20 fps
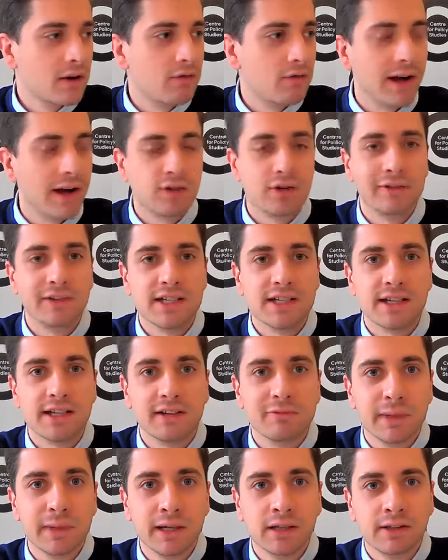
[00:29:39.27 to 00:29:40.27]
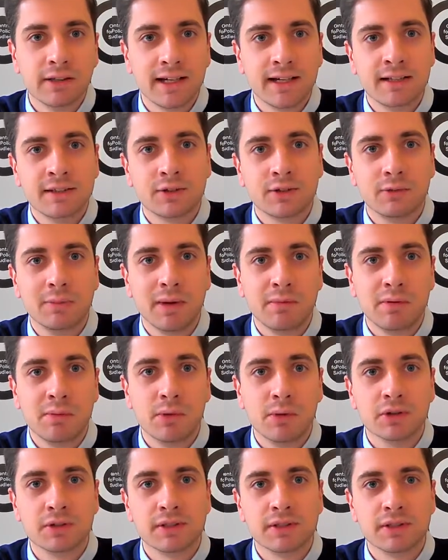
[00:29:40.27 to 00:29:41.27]
retrofitting buildings or maybe
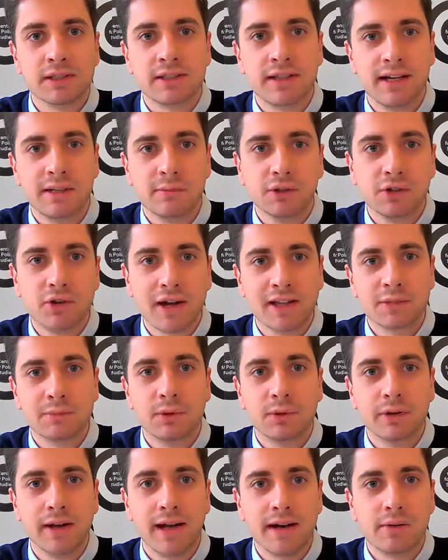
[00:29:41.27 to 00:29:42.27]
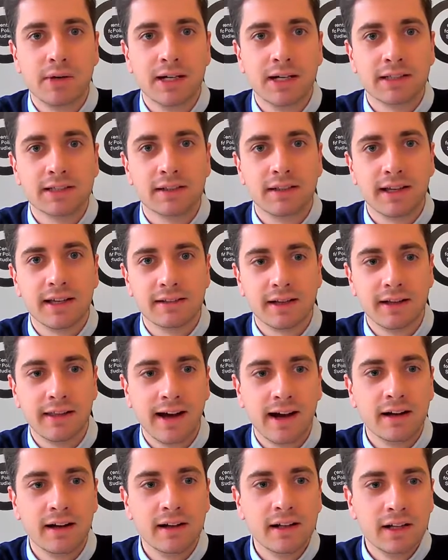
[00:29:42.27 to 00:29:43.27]
more sustainable transport networks and things like
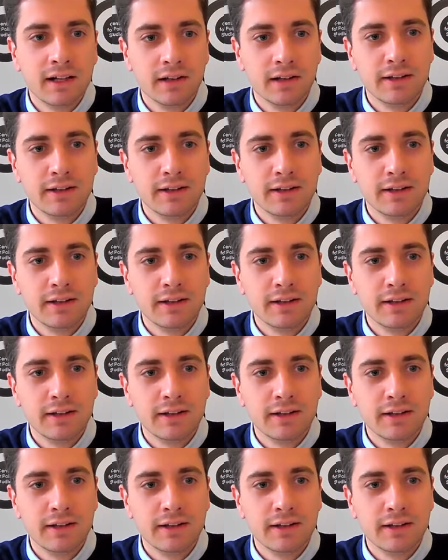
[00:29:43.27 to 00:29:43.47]
that.